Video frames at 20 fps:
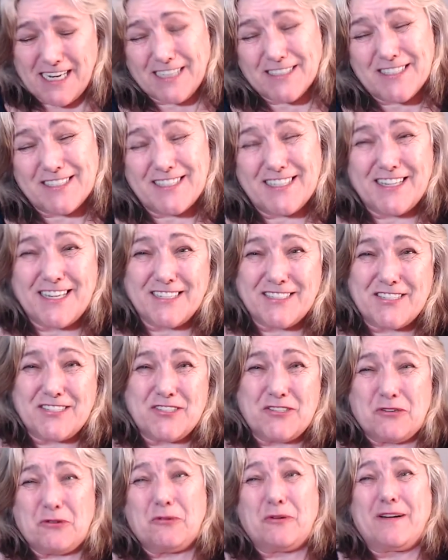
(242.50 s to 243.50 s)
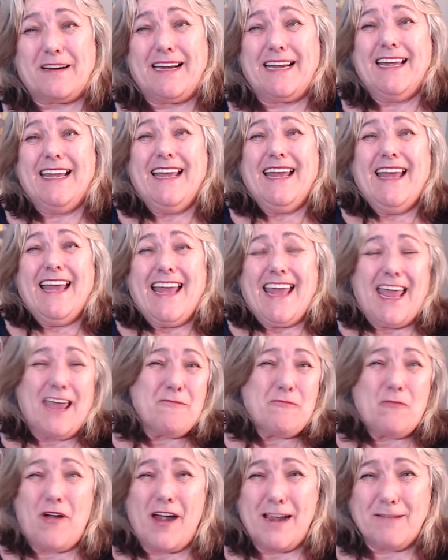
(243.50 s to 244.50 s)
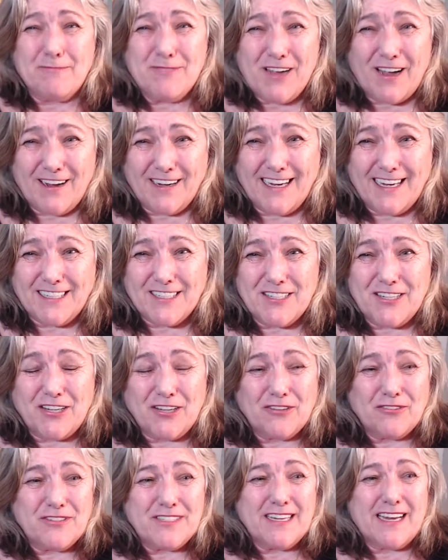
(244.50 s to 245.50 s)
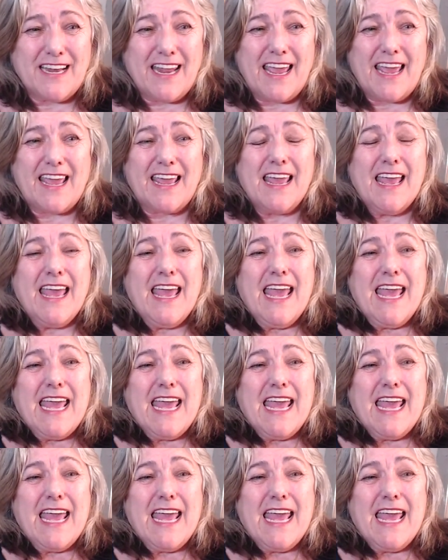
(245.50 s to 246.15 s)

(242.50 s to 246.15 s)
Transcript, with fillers: hence this story, and why I'm talking to you today,